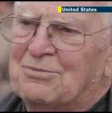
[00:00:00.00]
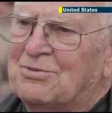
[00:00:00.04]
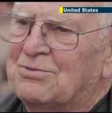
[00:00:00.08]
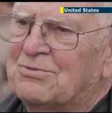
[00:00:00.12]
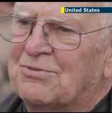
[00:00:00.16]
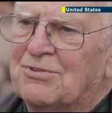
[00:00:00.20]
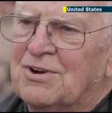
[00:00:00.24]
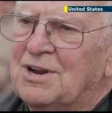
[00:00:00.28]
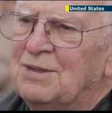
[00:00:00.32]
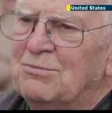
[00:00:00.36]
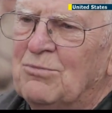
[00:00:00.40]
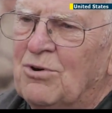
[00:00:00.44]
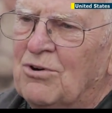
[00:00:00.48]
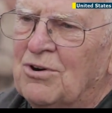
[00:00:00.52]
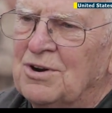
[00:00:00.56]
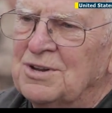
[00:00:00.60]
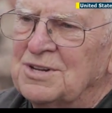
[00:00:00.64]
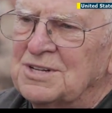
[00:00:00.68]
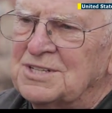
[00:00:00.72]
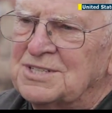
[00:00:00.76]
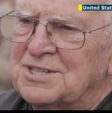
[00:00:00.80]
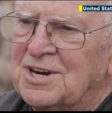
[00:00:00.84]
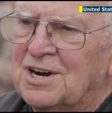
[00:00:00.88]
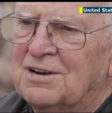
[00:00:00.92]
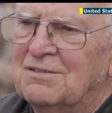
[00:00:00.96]
have three
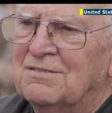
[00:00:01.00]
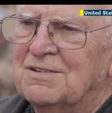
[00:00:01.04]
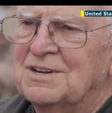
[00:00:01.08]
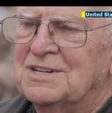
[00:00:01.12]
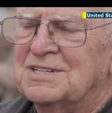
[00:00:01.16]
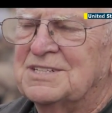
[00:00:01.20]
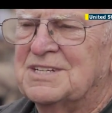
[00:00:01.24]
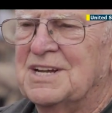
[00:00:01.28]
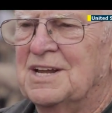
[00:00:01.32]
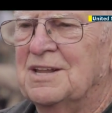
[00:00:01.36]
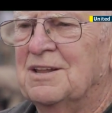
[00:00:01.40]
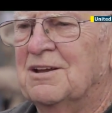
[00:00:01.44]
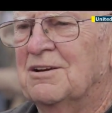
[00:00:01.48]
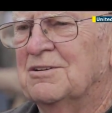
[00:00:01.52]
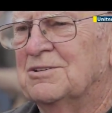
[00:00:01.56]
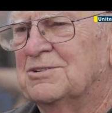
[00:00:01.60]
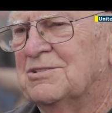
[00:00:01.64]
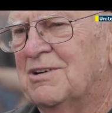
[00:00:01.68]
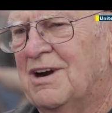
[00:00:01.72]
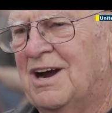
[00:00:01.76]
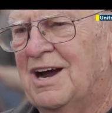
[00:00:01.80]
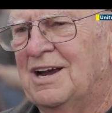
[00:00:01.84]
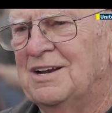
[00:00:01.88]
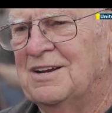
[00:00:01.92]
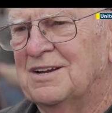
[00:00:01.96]
more in the service, and
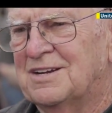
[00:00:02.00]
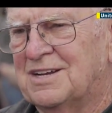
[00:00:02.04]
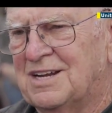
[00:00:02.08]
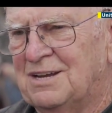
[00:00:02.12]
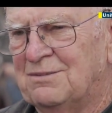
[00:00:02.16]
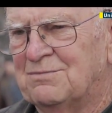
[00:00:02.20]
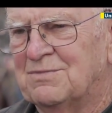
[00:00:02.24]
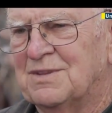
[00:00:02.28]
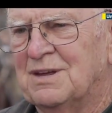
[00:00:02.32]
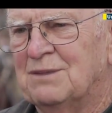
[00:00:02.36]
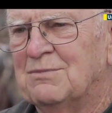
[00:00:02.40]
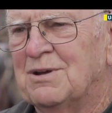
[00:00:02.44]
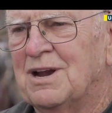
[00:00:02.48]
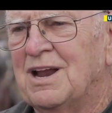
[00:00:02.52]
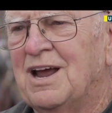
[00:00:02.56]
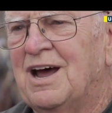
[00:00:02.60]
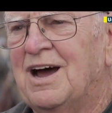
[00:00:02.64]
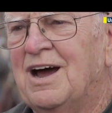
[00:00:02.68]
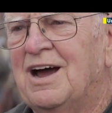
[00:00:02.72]
they're trying to keep them